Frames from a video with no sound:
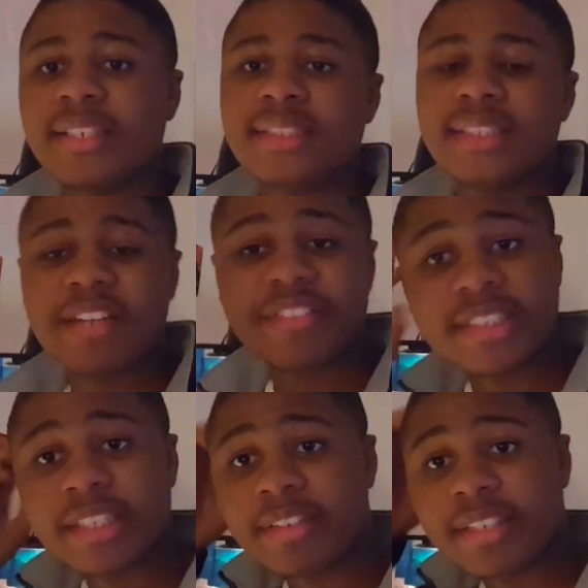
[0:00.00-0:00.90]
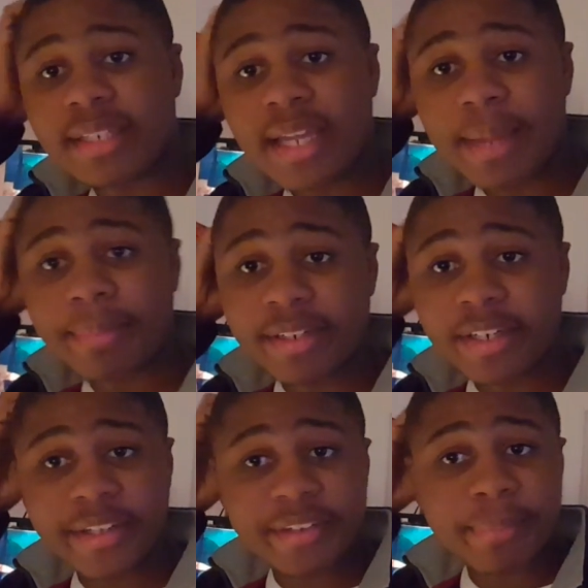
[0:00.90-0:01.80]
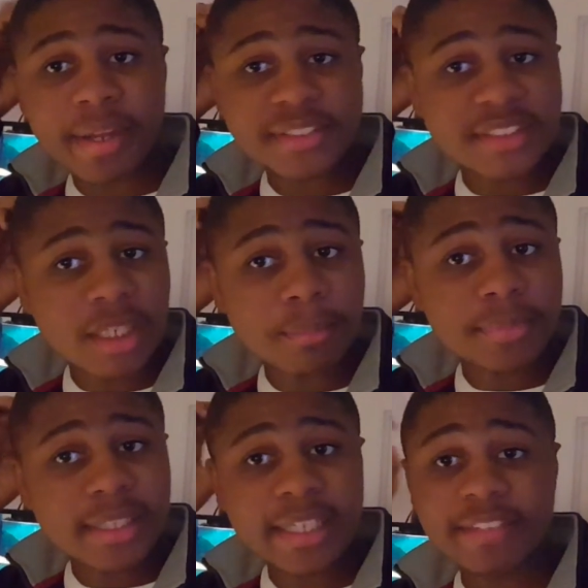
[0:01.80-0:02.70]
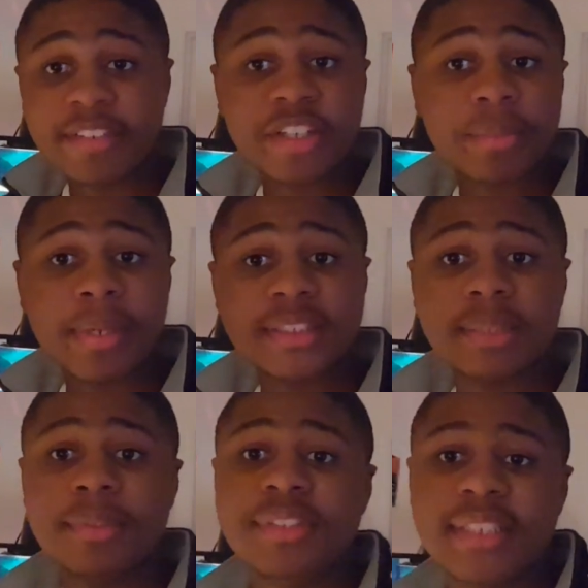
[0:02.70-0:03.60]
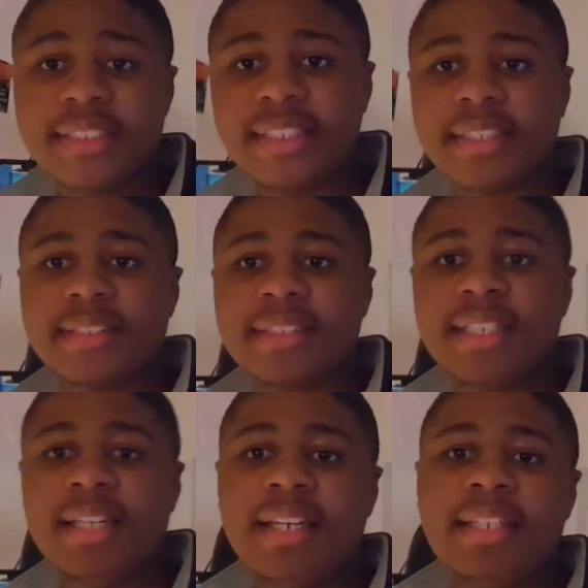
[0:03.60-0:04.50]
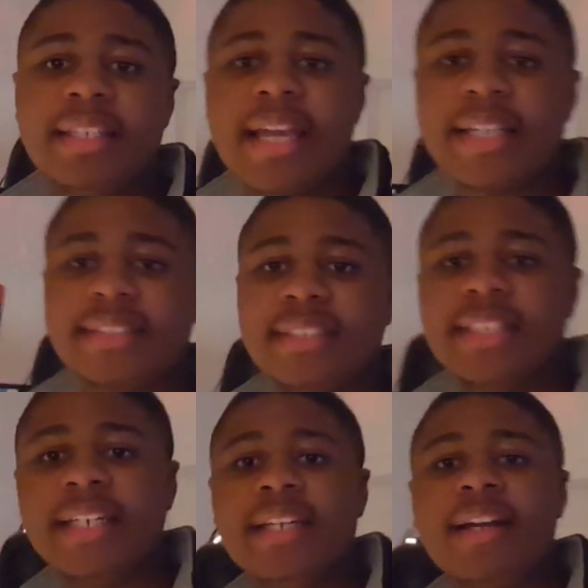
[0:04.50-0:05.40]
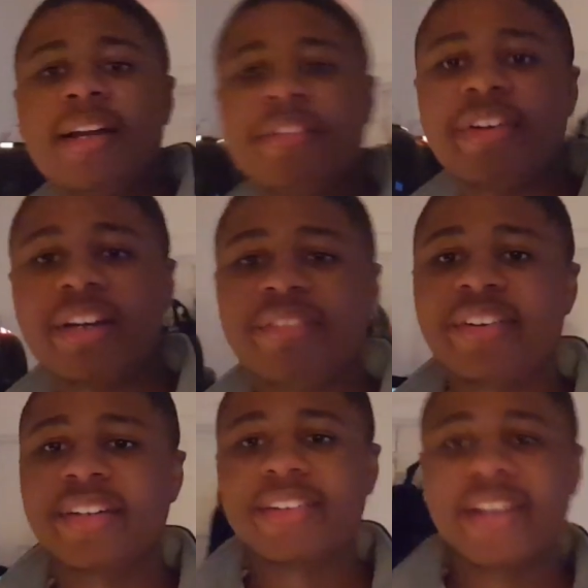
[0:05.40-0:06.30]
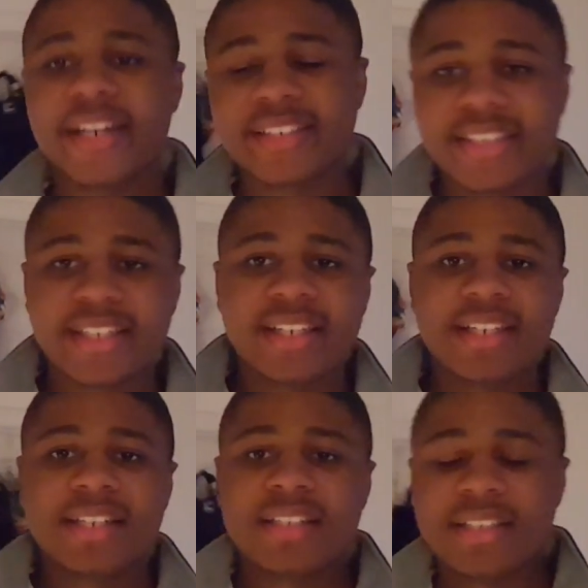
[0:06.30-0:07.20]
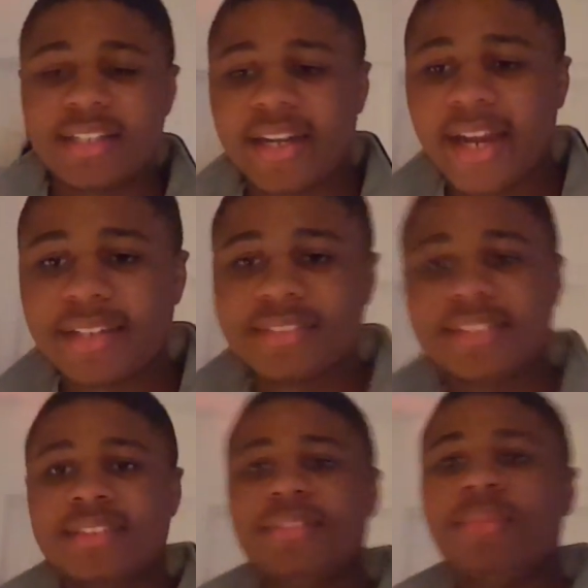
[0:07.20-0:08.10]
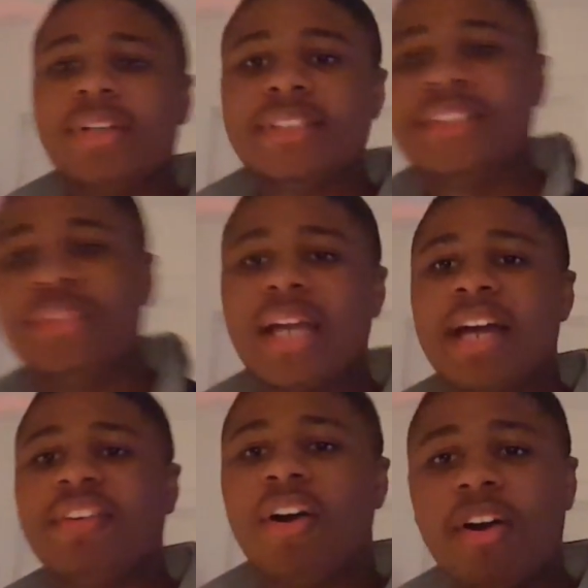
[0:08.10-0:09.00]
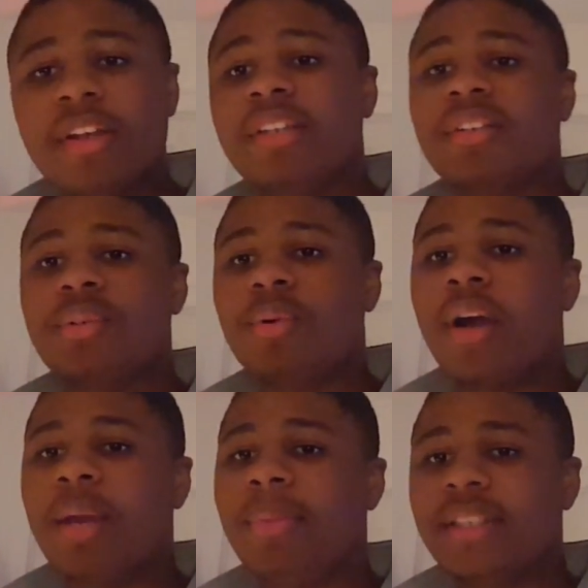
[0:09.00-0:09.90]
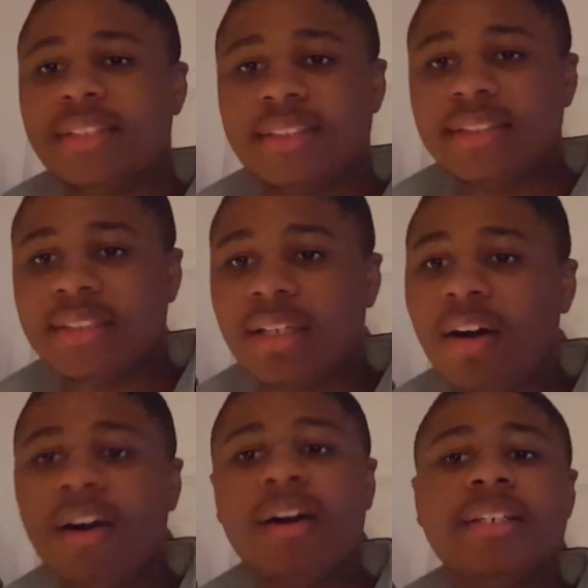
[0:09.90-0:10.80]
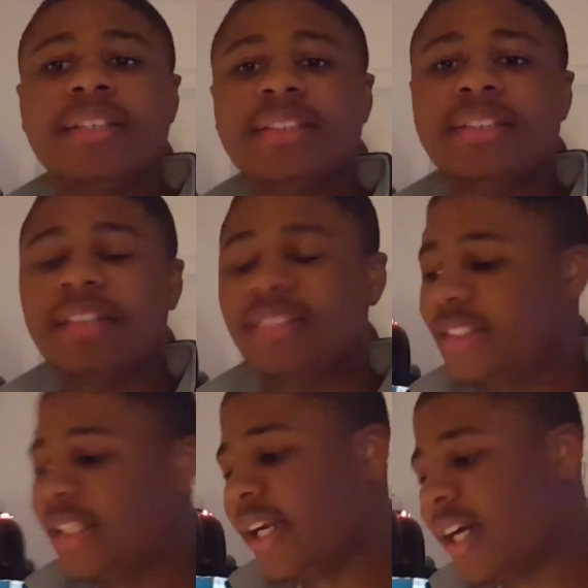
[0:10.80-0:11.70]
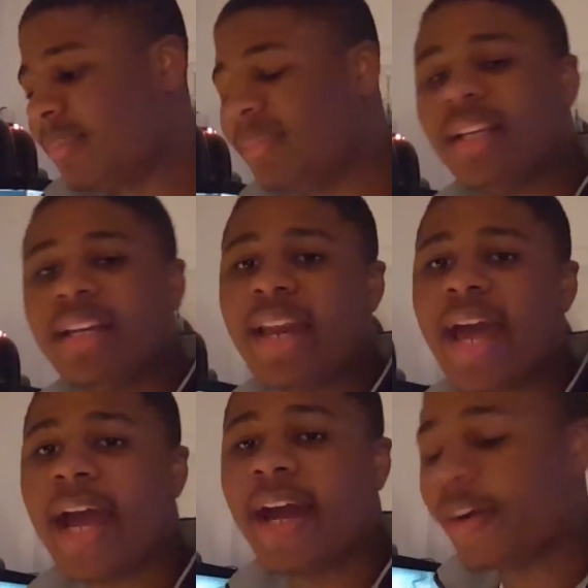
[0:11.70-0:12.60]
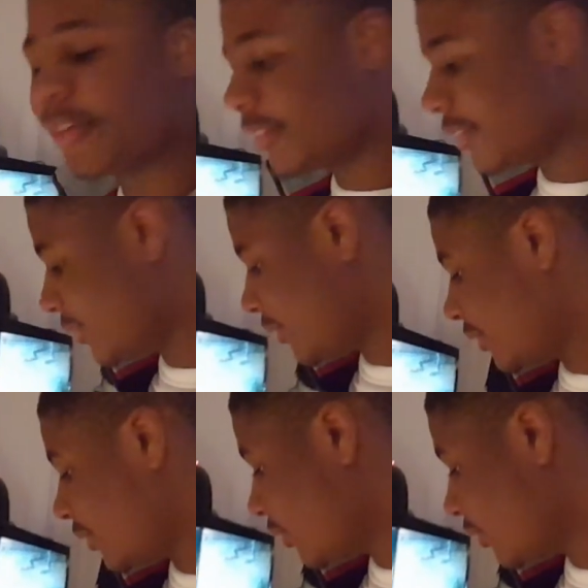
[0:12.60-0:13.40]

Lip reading: all that good stuff. I've been hearing about some leucistics that actually are very, very great. All right. Once you have all your requirements, all your stuff set up, now